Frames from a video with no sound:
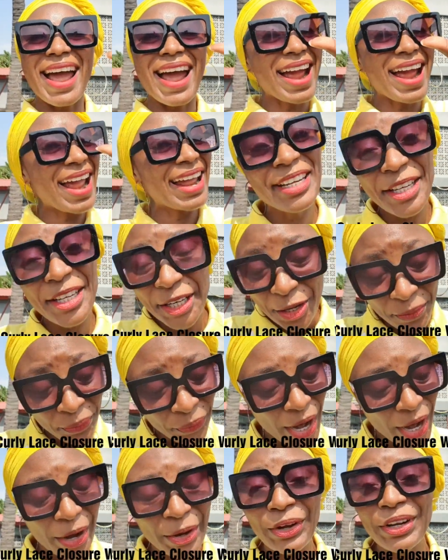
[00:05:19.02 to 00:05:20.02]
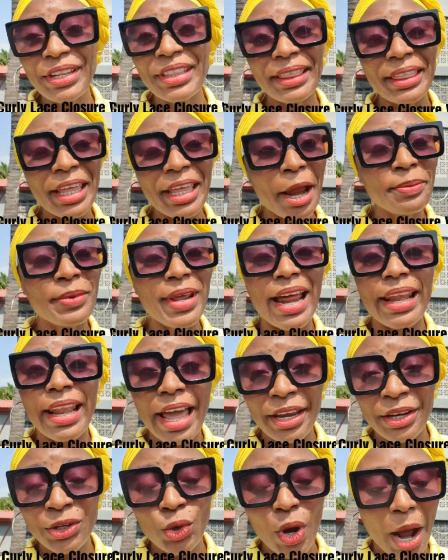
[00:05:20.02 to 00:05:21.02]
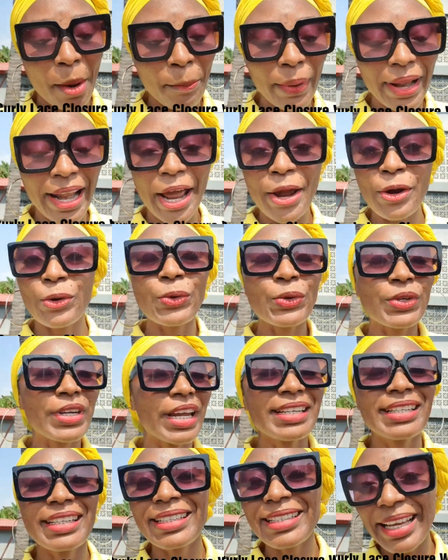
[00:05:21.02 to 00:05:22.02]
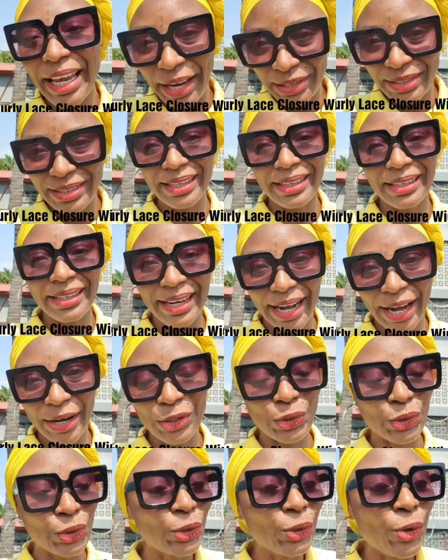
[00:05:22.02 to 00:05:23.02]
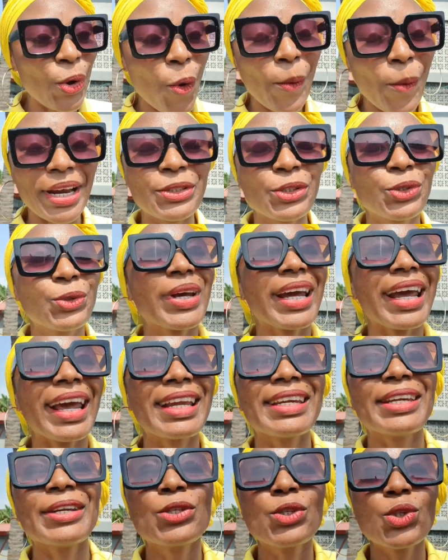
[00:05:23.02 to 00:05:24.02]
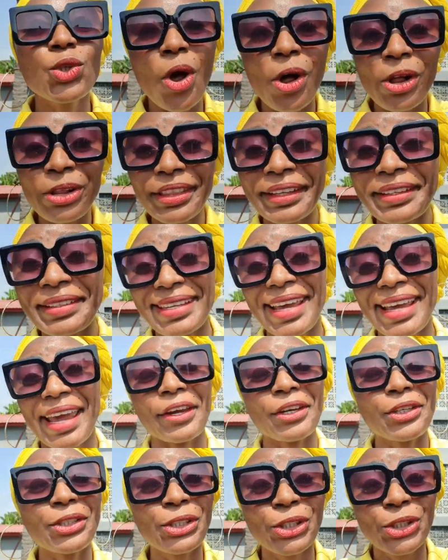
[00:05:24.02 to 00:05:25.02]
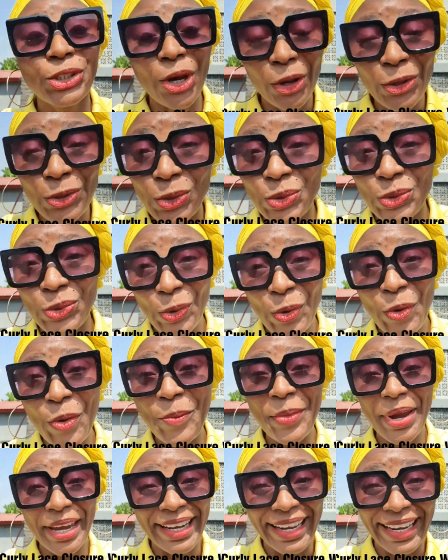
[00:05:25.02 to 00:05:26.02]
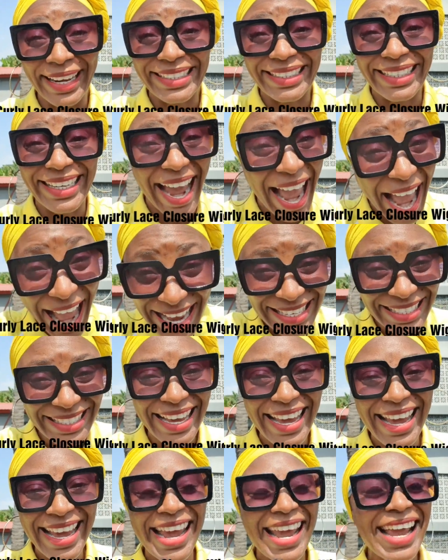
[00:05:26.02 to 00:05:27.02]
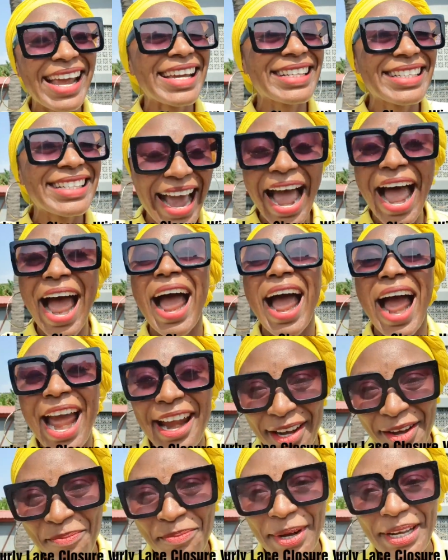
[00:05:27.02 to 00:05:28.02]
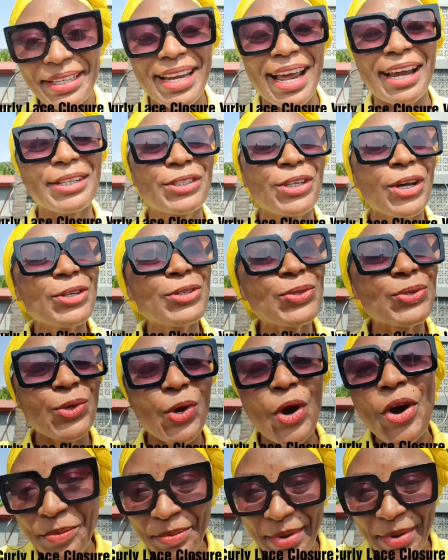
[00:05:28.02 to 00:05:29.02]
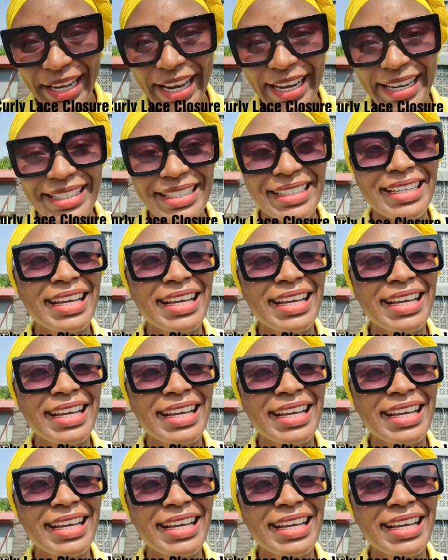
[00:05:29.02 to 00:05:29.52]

And if you are not the type that likes to apply glue, then this hair still gets you. You know what, you can install this hair in just 2 minutes, guys. Yeah, I repeat that, just 2 minutes.